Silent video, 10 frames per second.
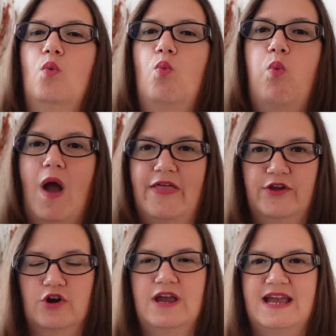
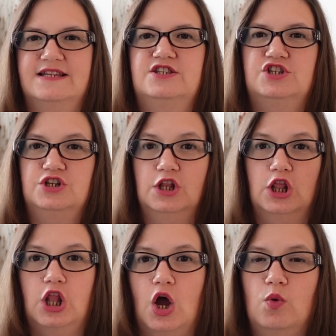Whether it's to
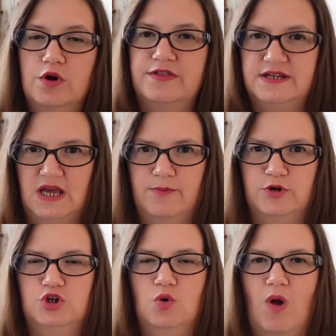lower the
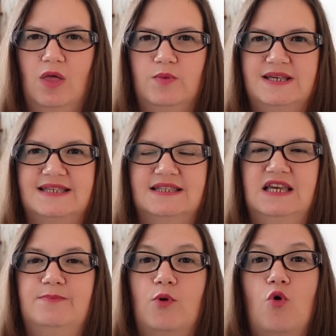temperature while we sleep